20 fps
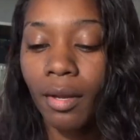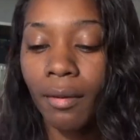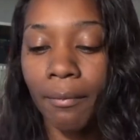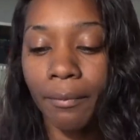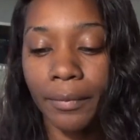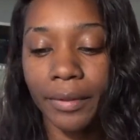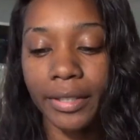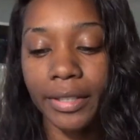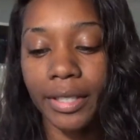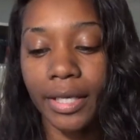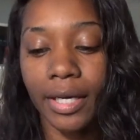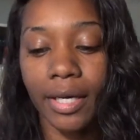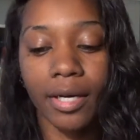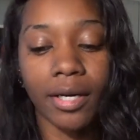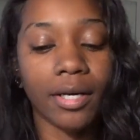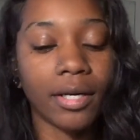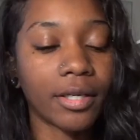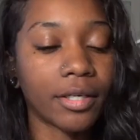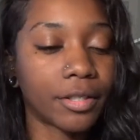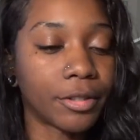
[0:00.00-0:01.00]
But yeah,
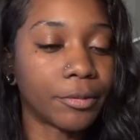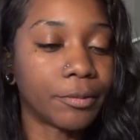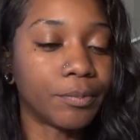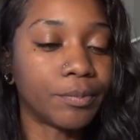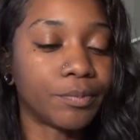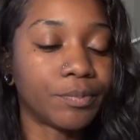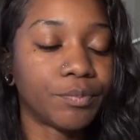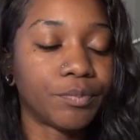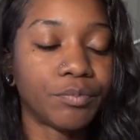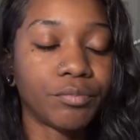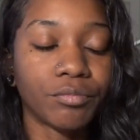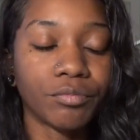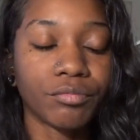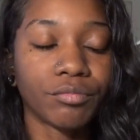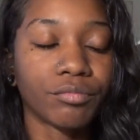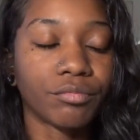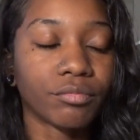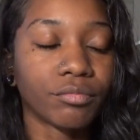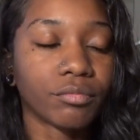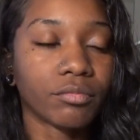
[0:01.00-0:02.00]
um
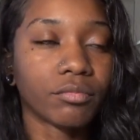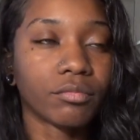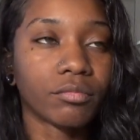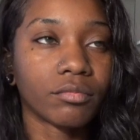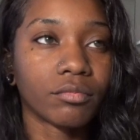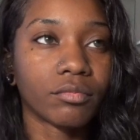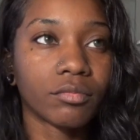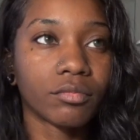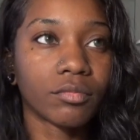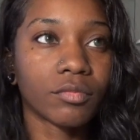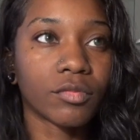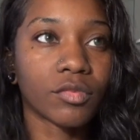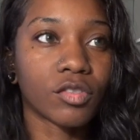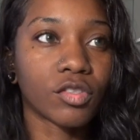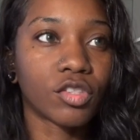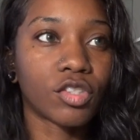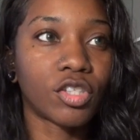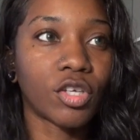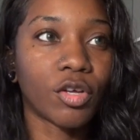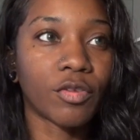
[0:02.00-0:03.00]

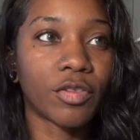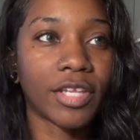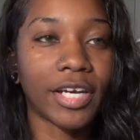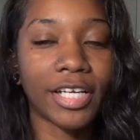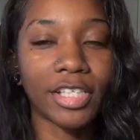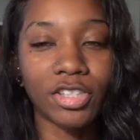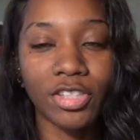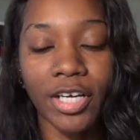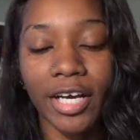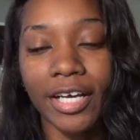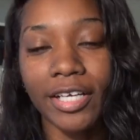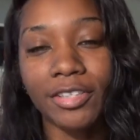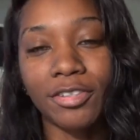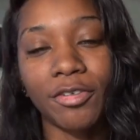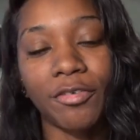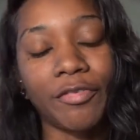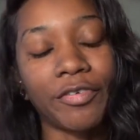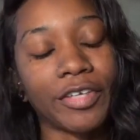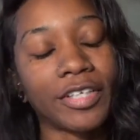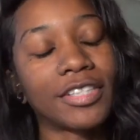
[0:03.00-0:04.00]
so then I tried
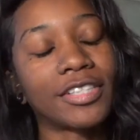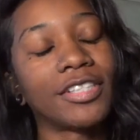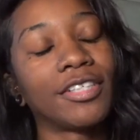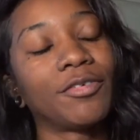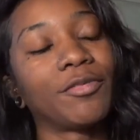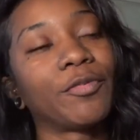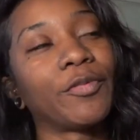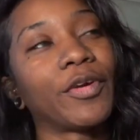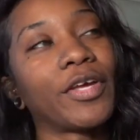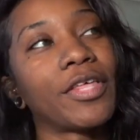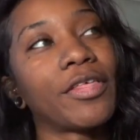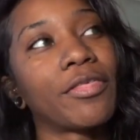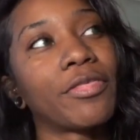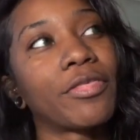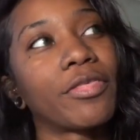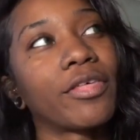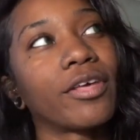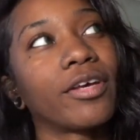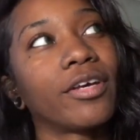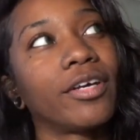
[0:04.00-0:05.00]
to fix it
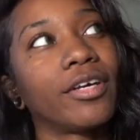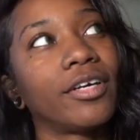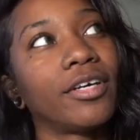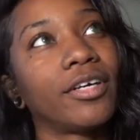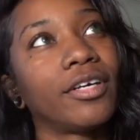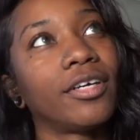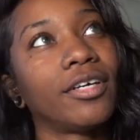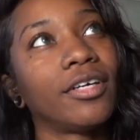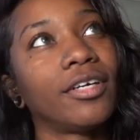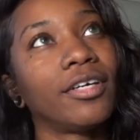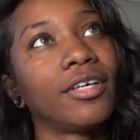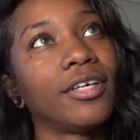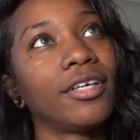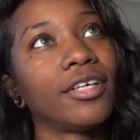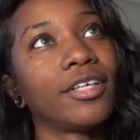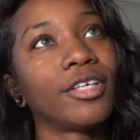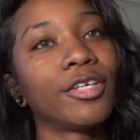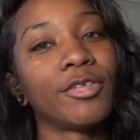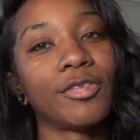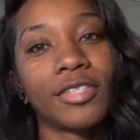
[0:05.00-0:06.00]
with
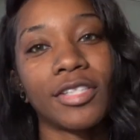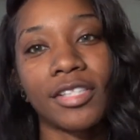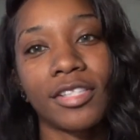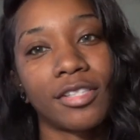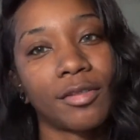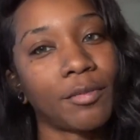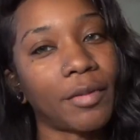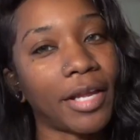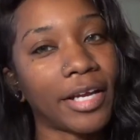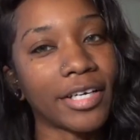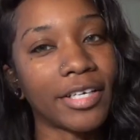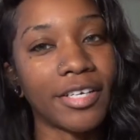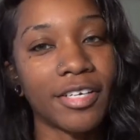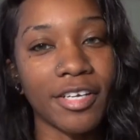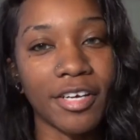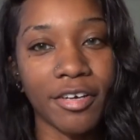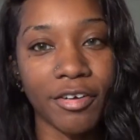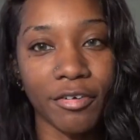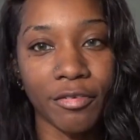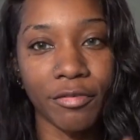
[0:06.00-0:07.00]
using some like
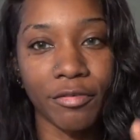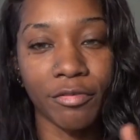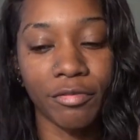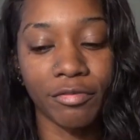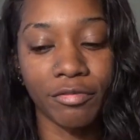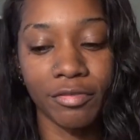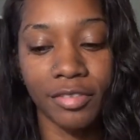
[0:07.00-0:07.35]
Dove